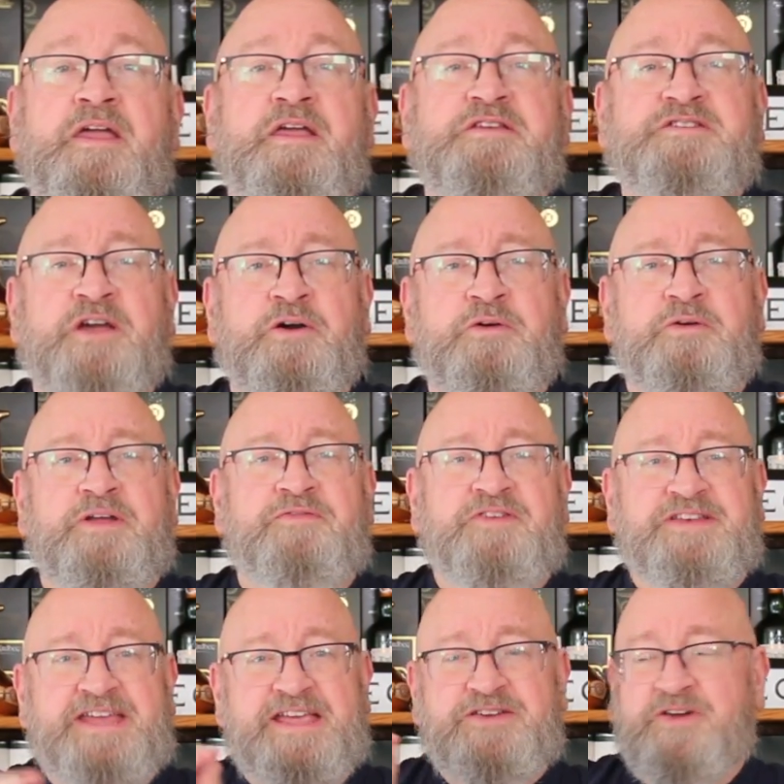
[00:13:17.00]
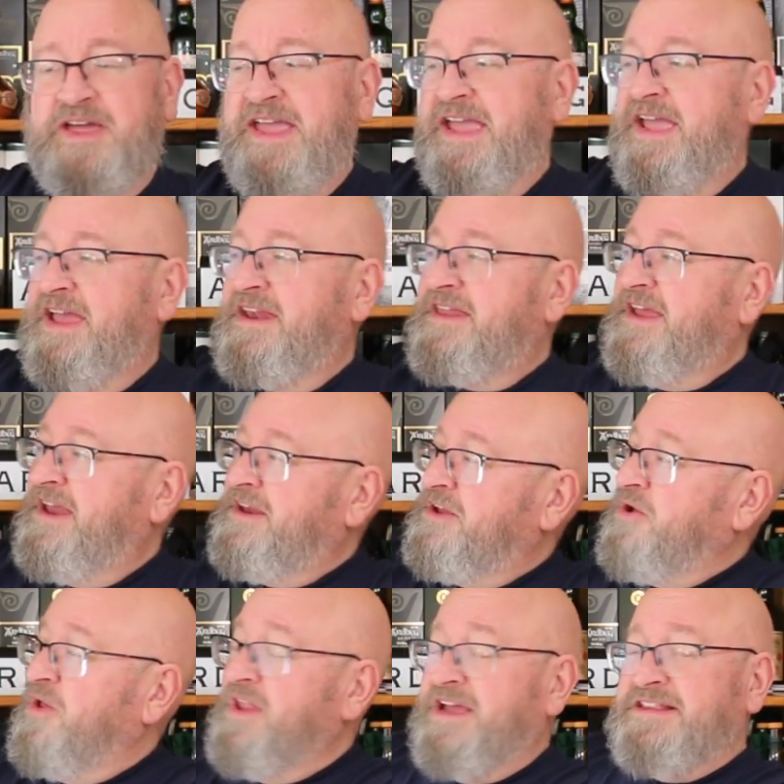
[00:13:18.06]
So if you take your hand and you
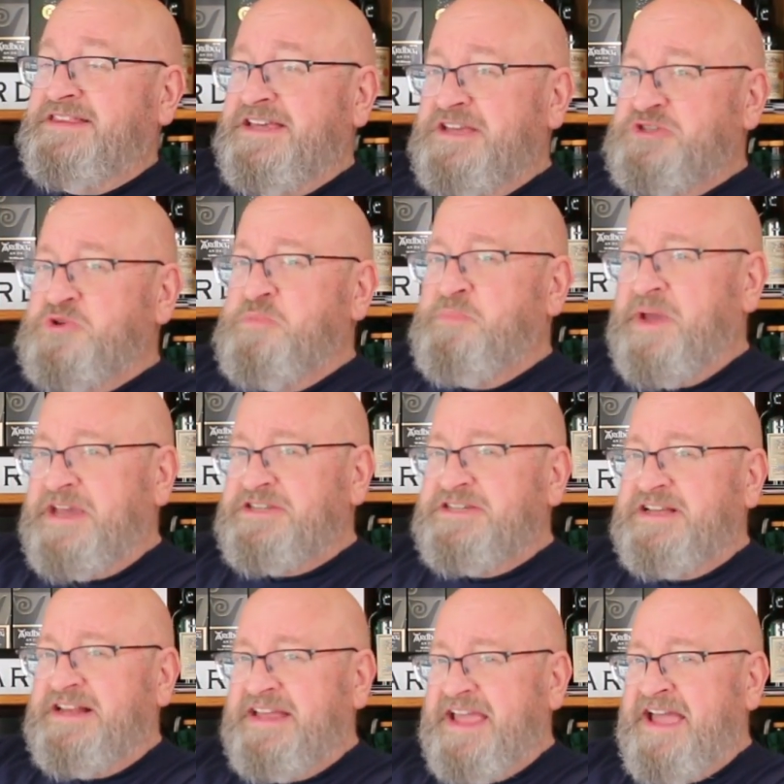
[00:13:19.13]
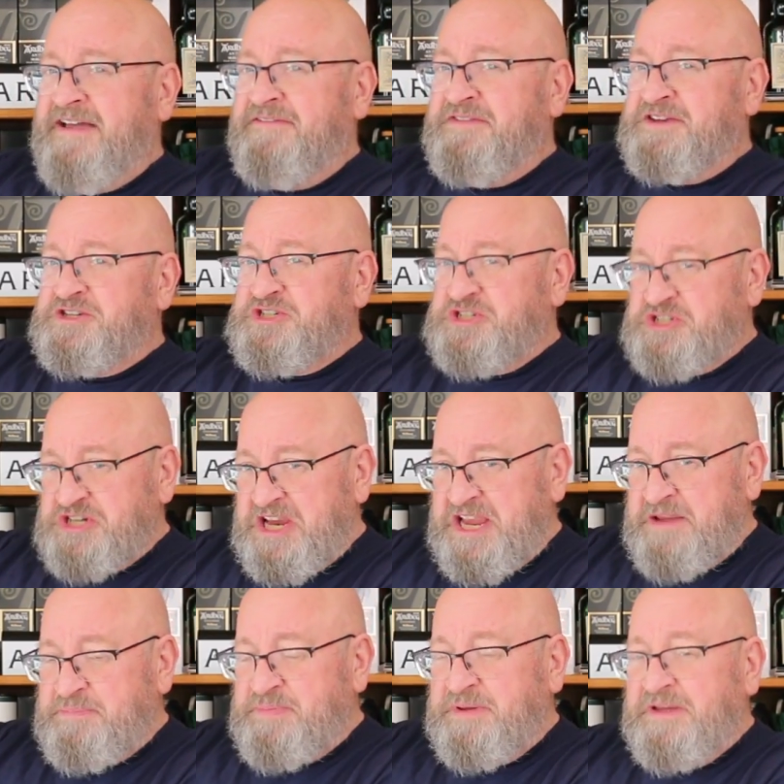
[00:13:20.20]
go like this, you basically have the
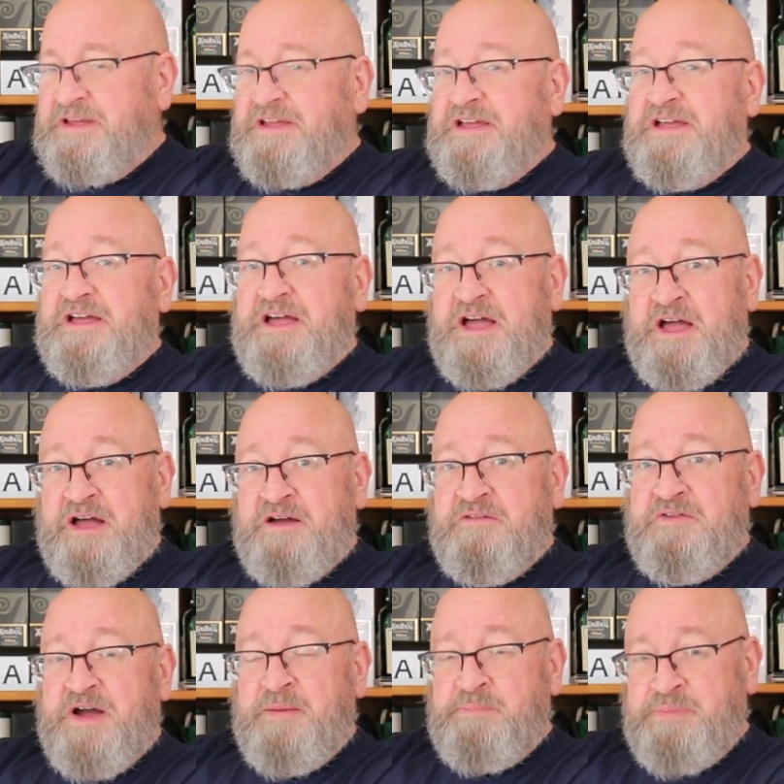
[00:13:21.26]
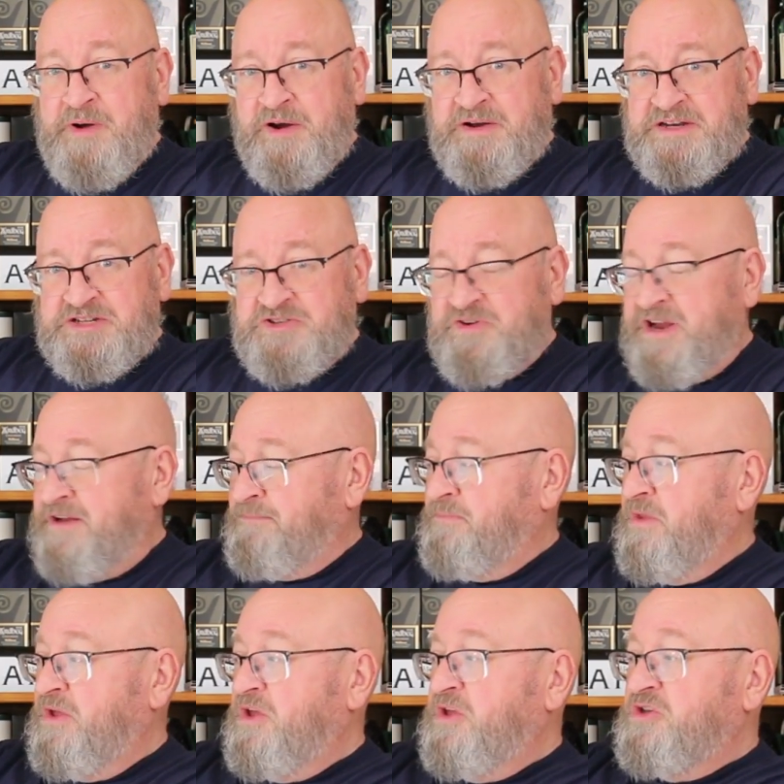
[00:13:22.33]
shape of a barley strain.
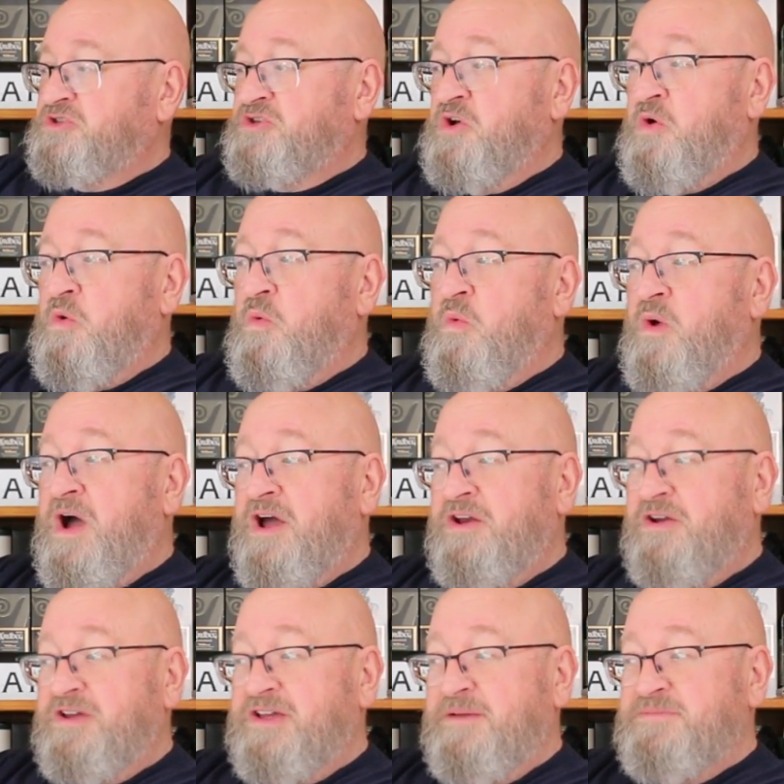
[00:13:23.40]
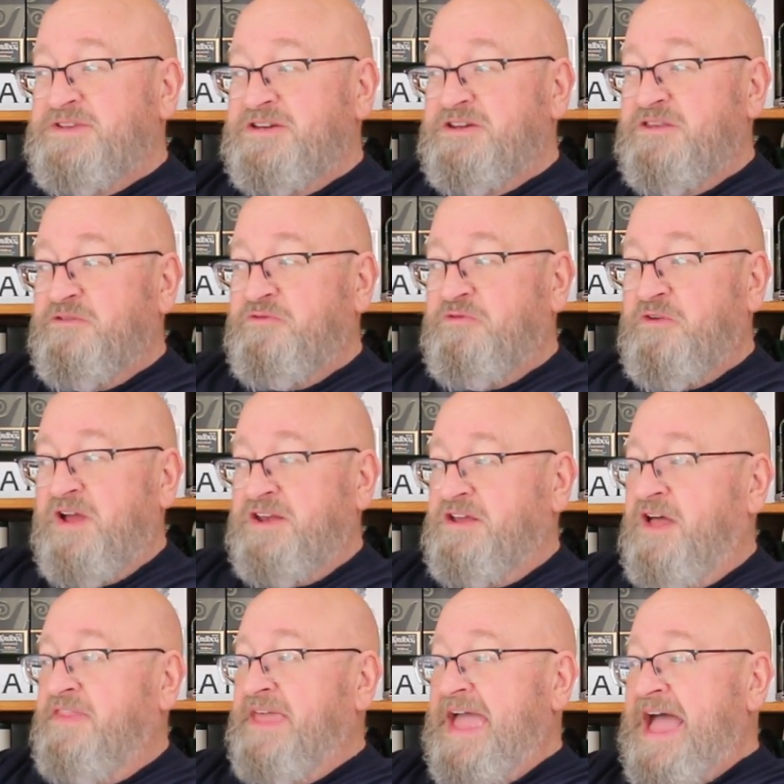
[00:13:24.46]
So water comes into the front.
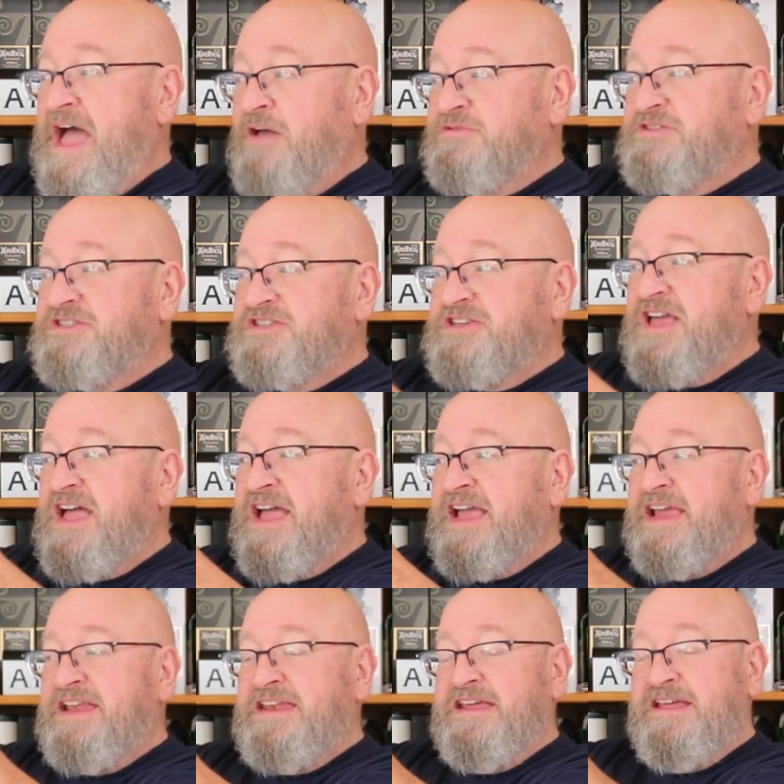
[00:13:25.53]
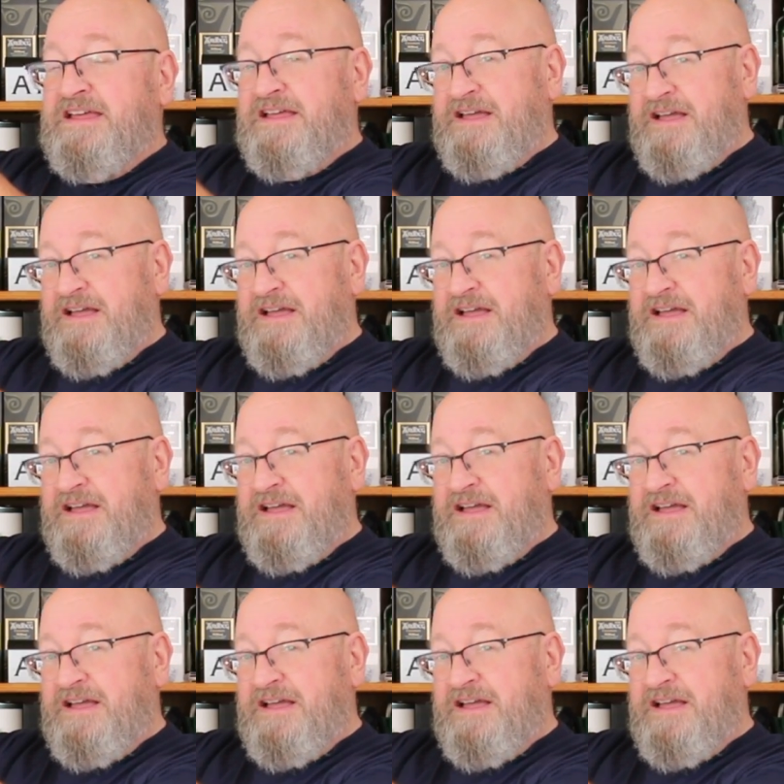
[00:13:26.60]
On the outside